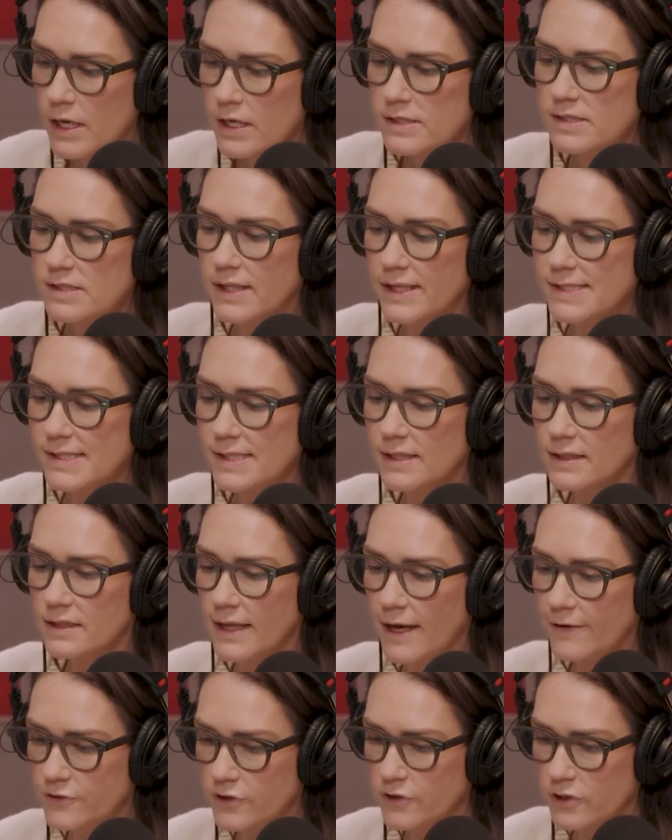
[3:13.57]
Zelensky
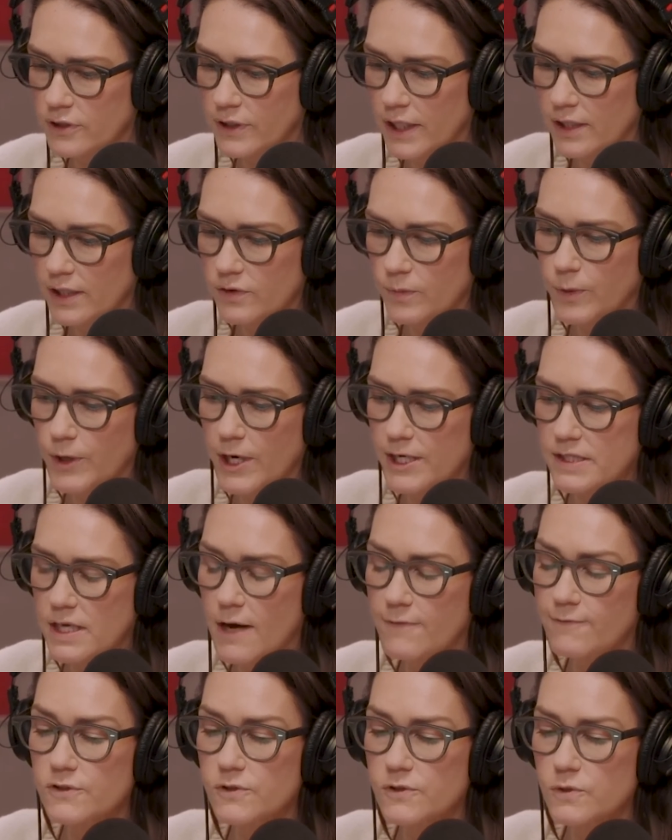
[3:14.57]
left early, the press
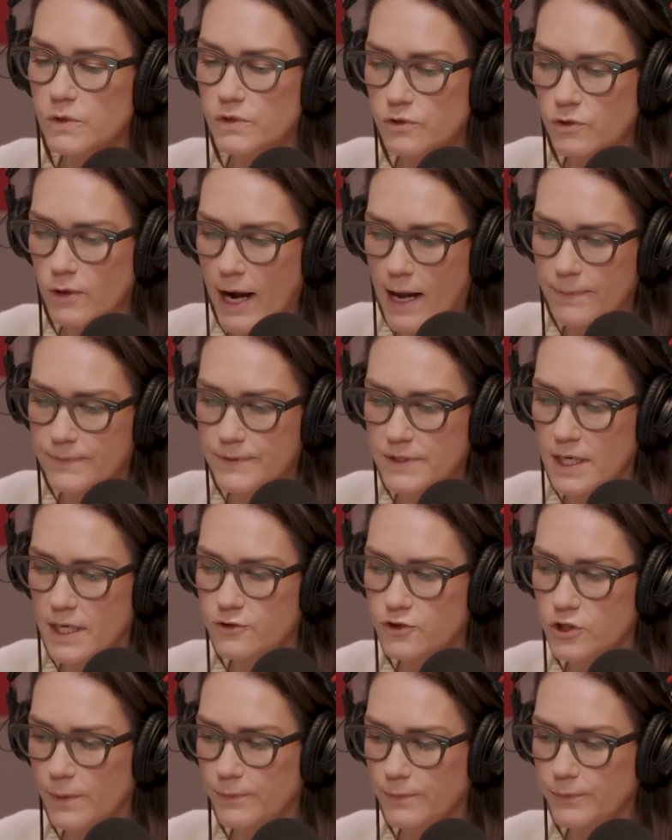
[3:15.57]
conference was scrapped,
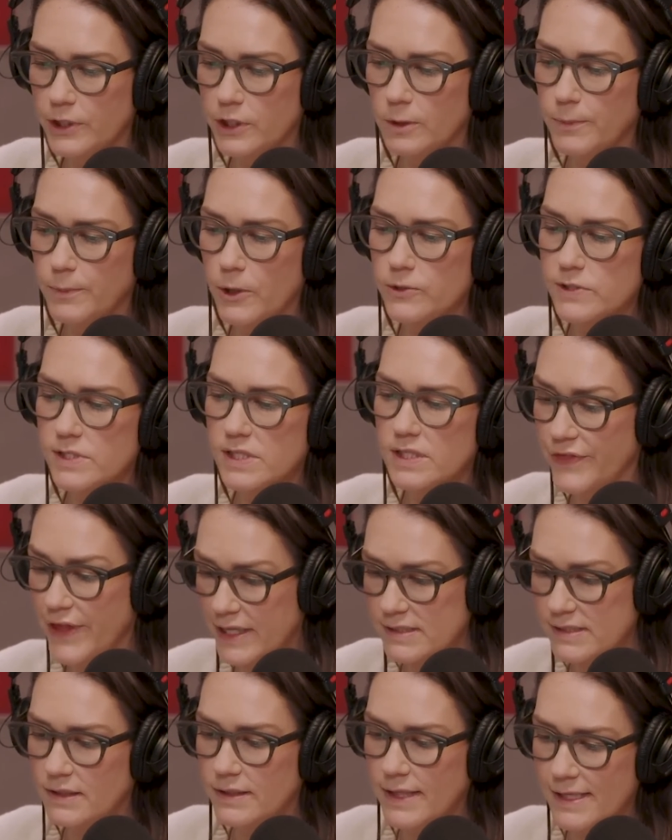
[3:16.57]
and Trump later posted
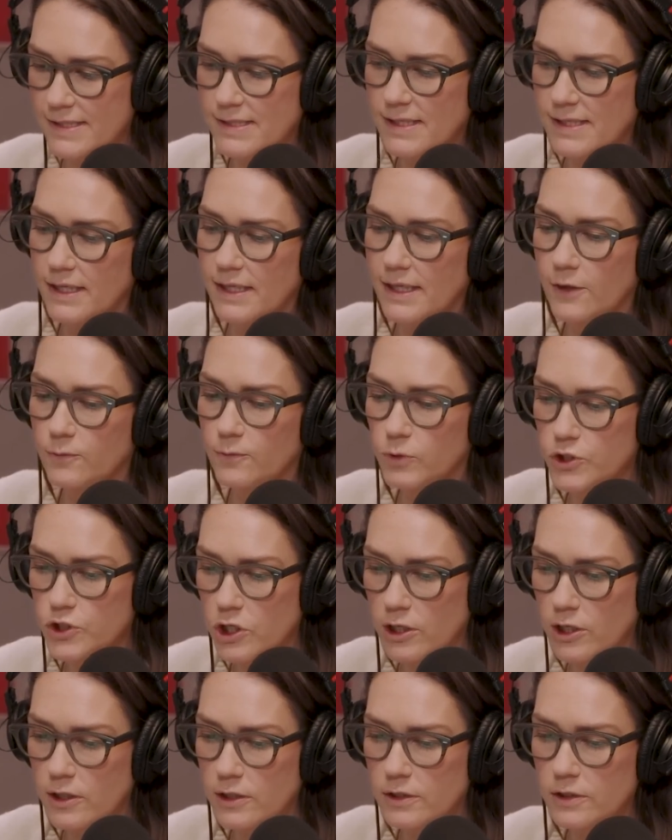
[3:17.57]
that Zelensky can
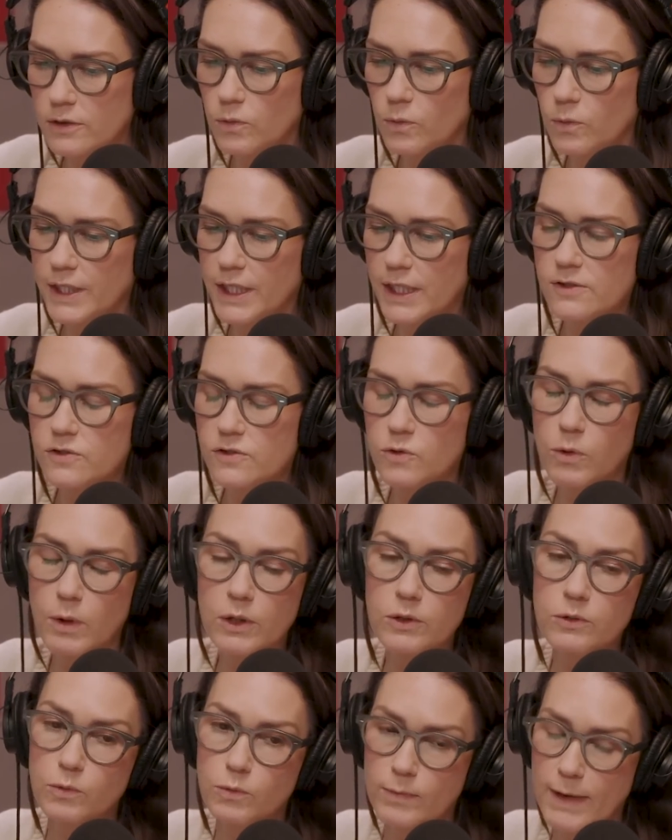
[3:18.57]
return when he is,
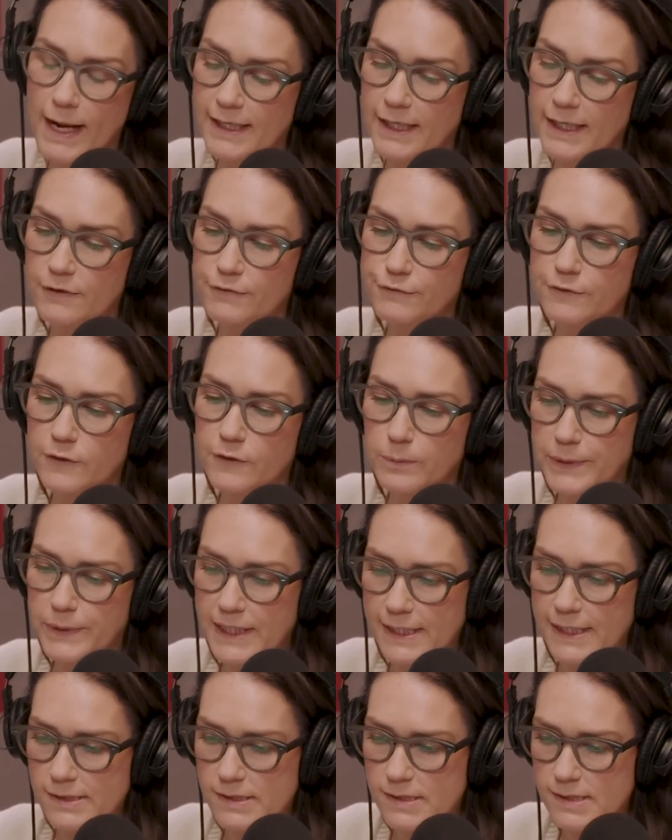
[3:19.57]
quote, ready for
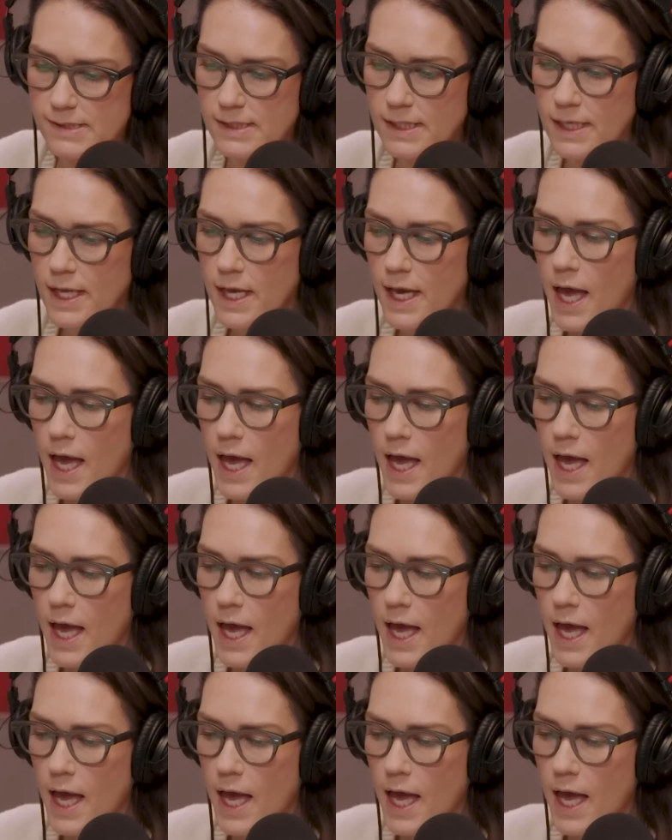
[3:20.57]
peace.